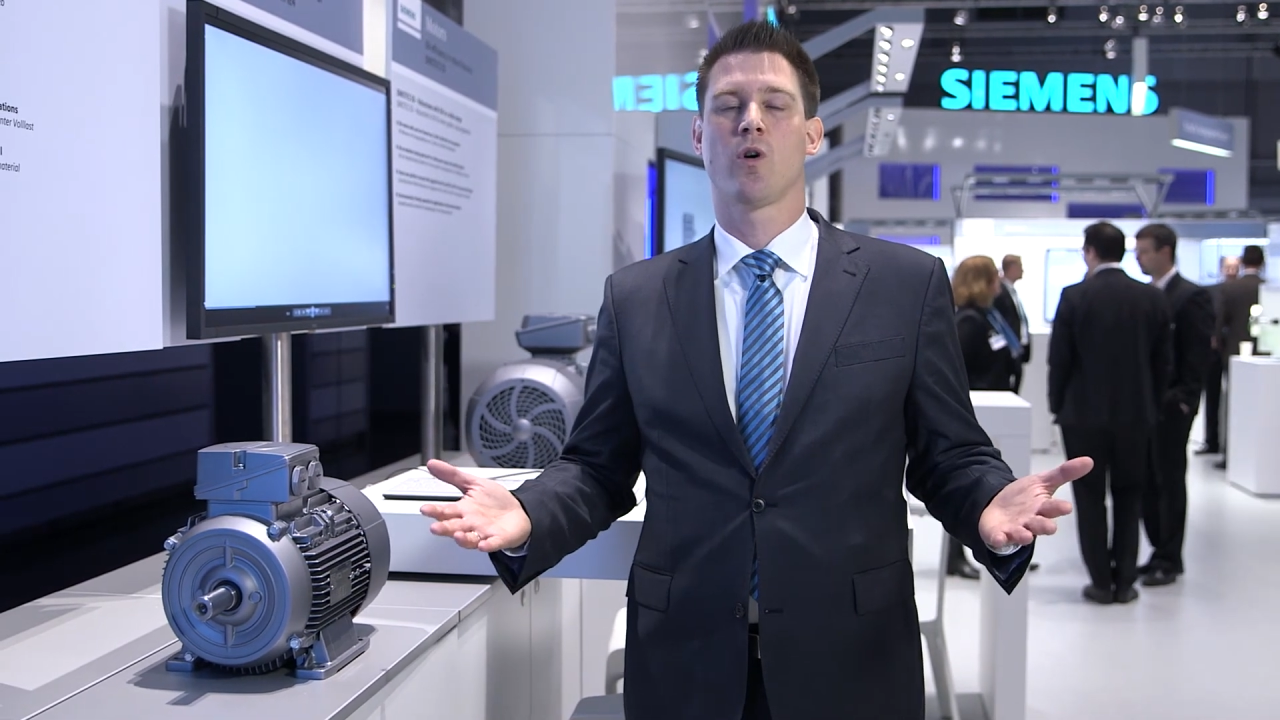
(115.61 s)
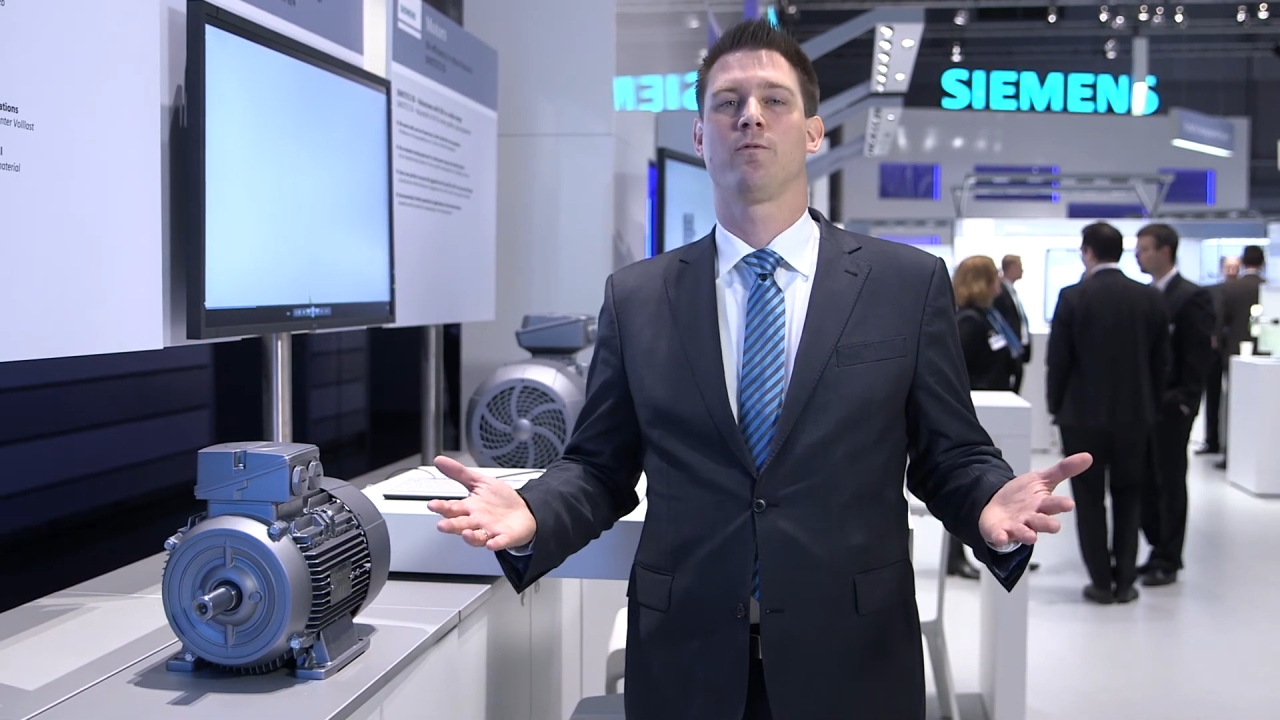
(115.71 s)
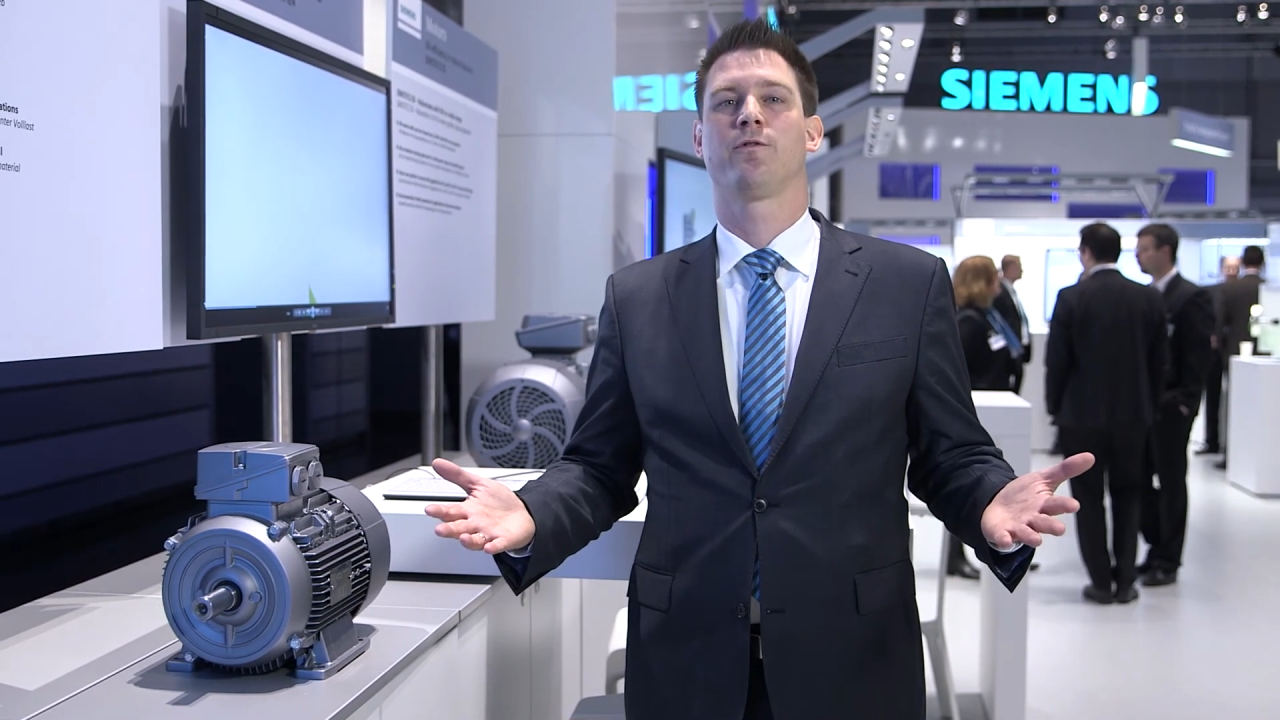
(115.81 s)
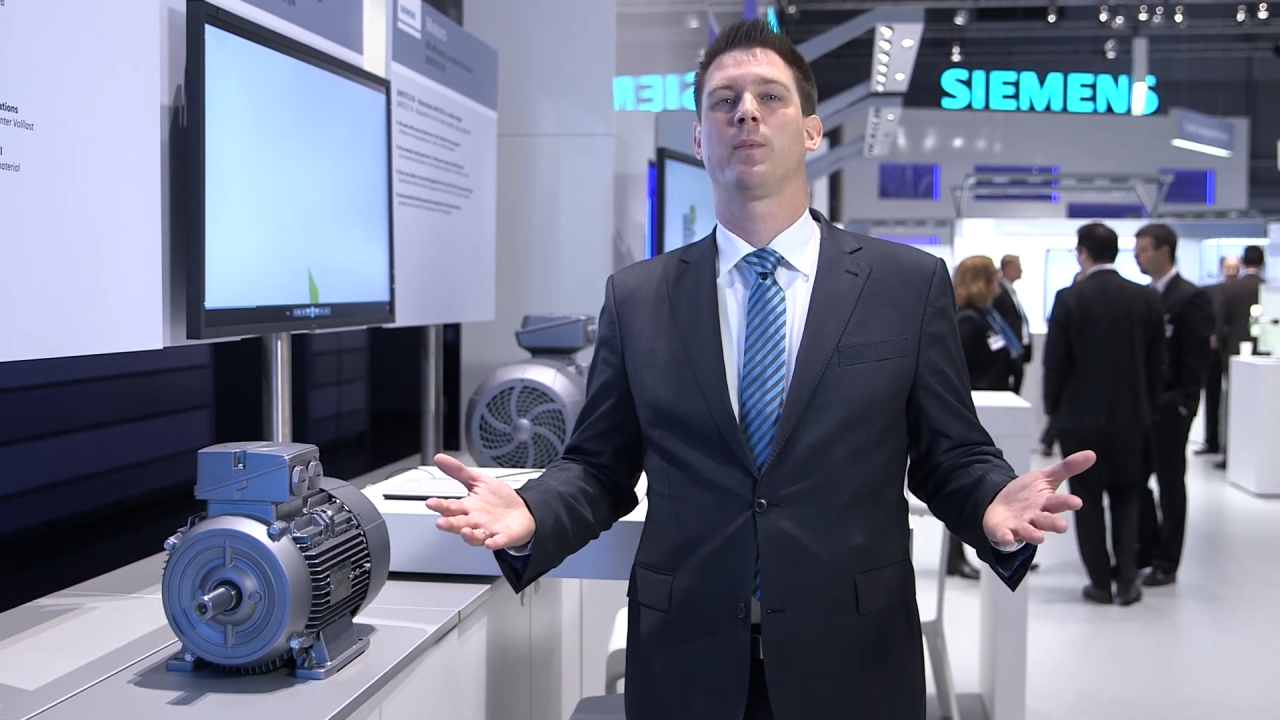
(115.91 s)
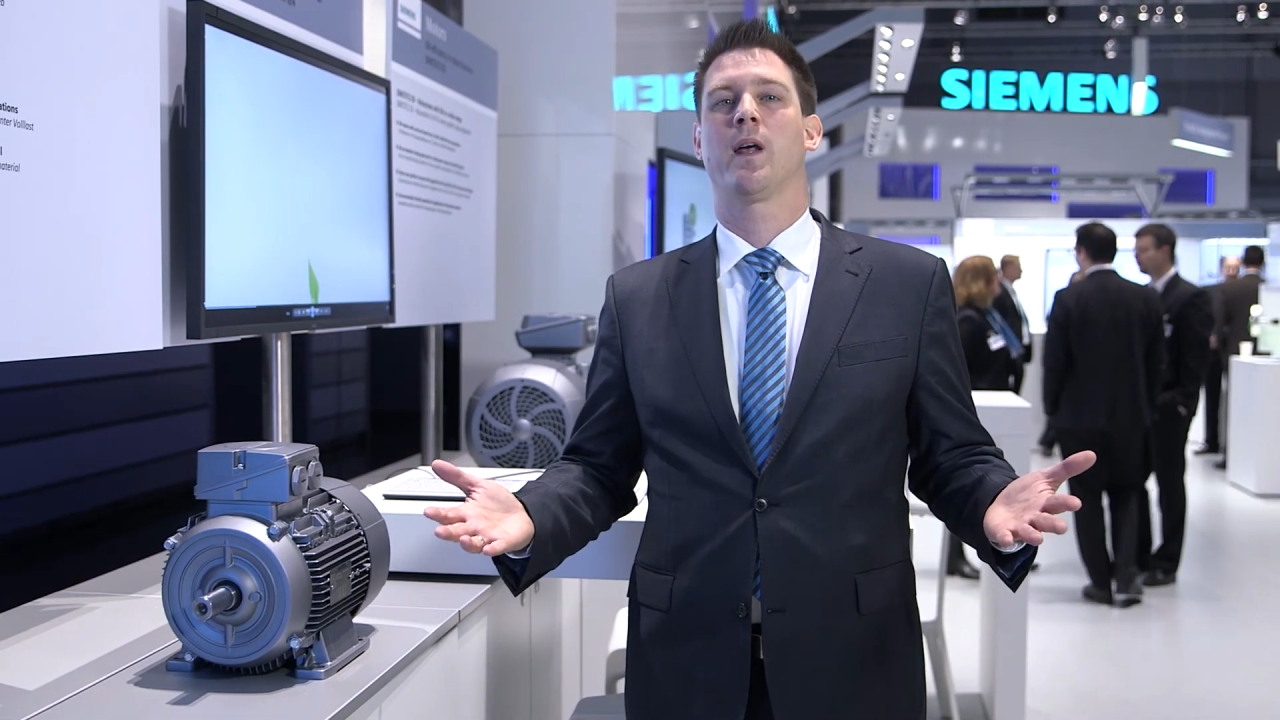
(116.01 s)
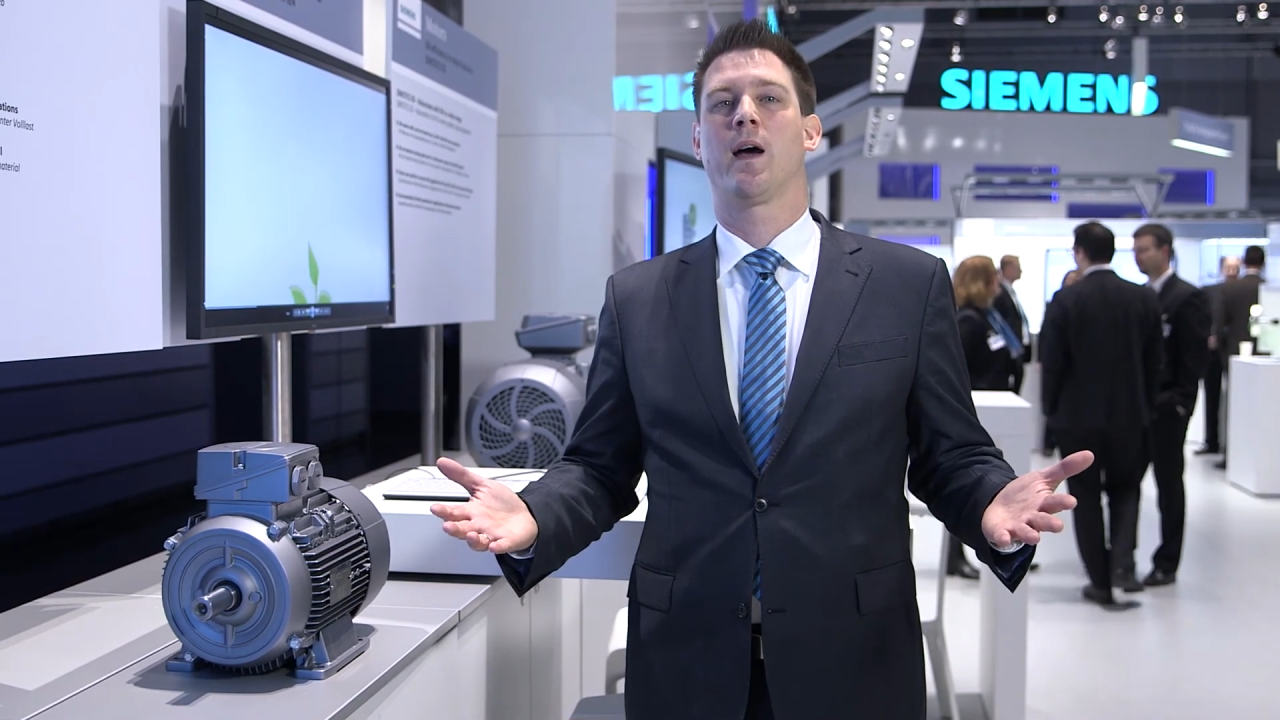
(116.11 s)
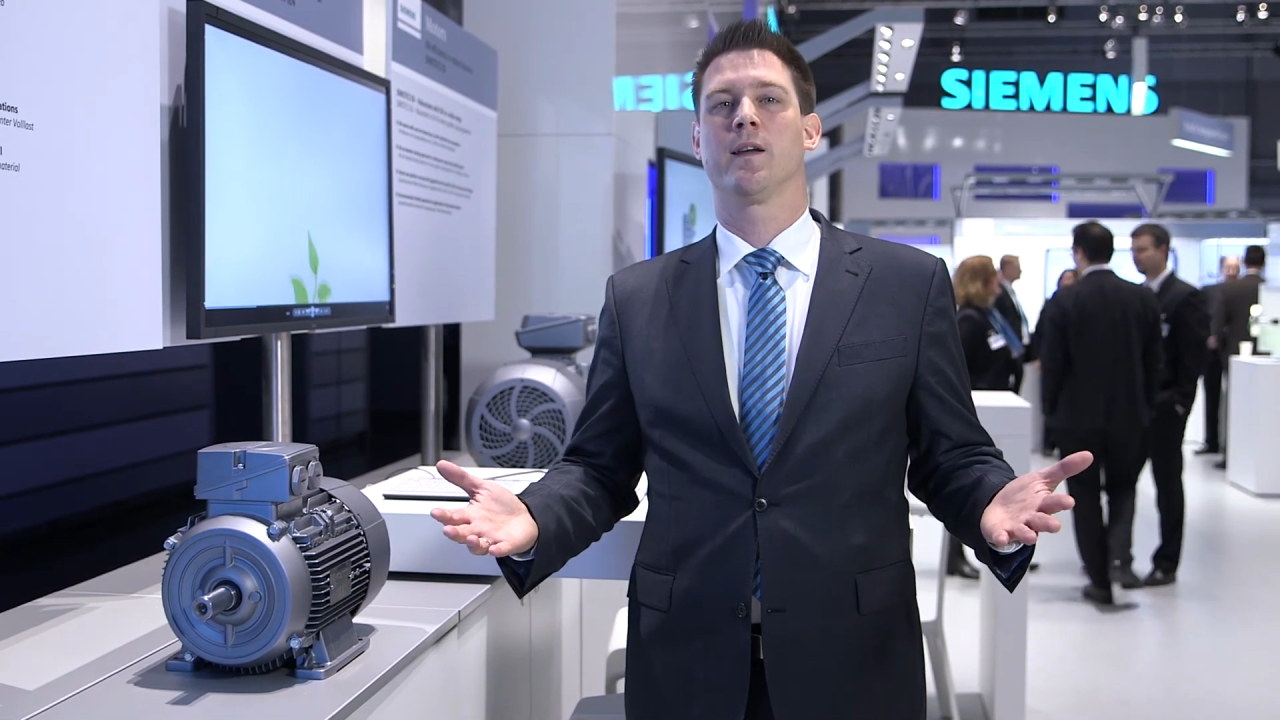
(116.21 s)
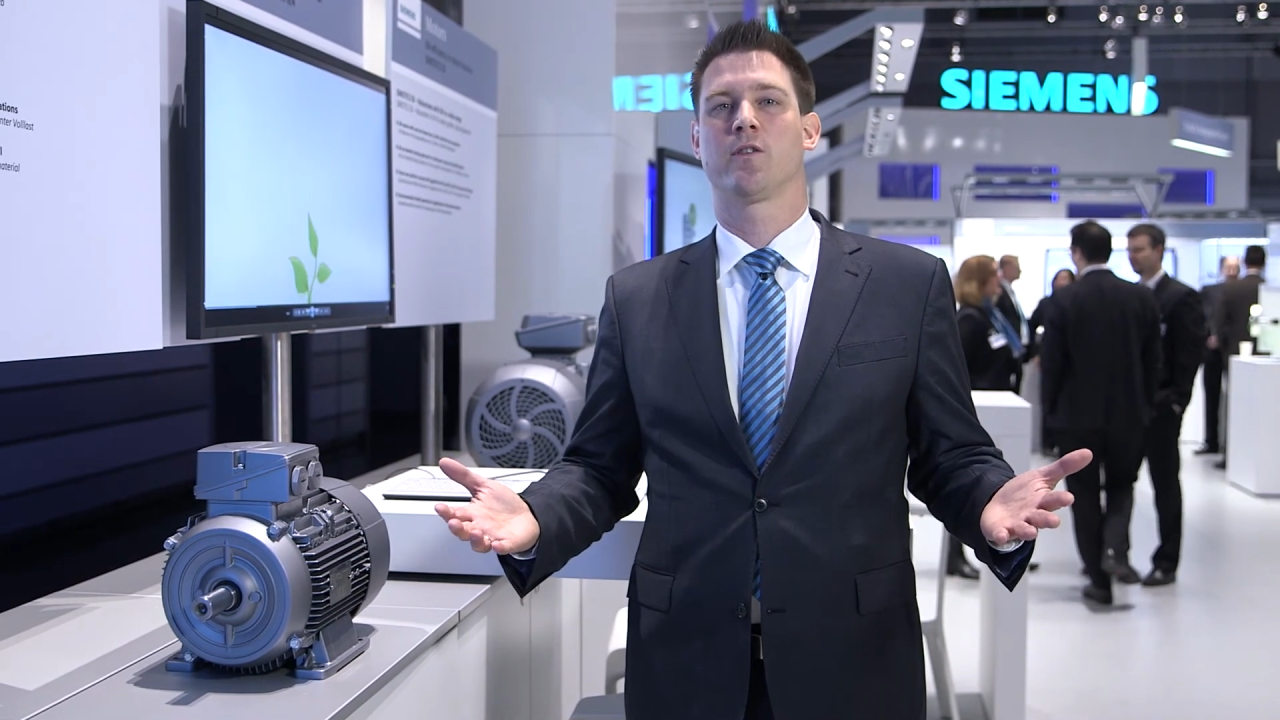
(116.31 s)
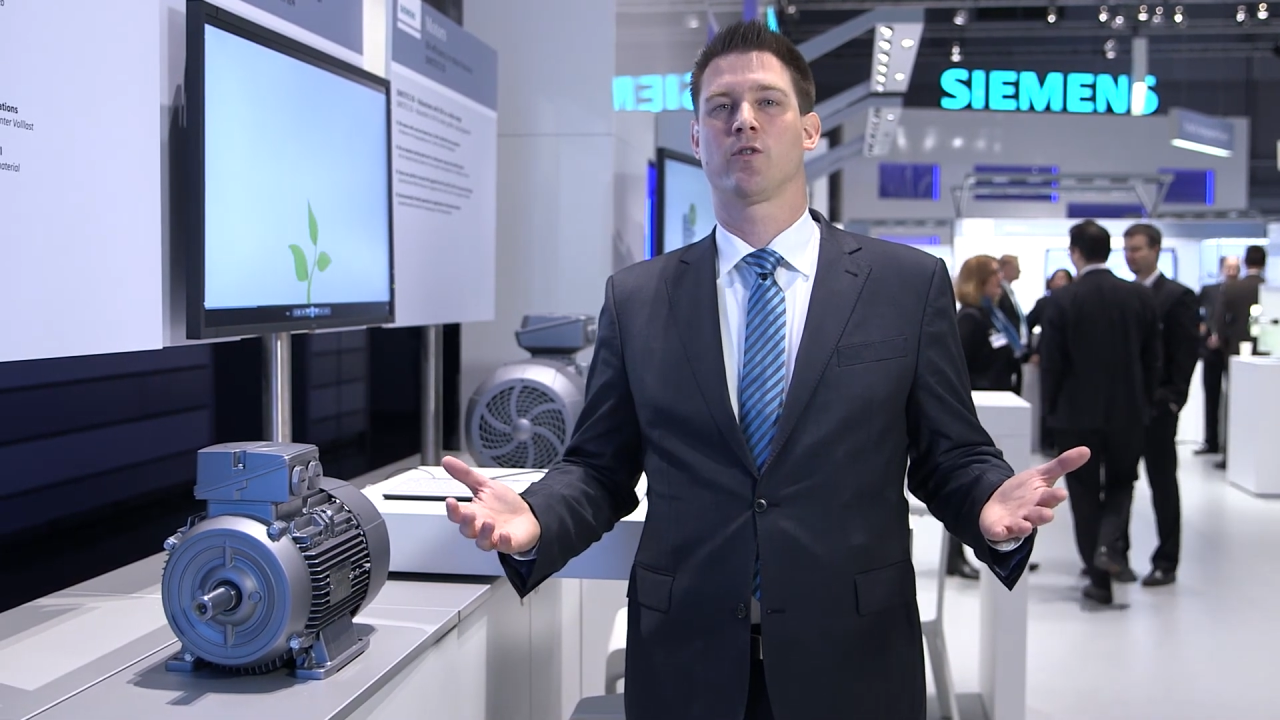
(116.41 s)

for the future.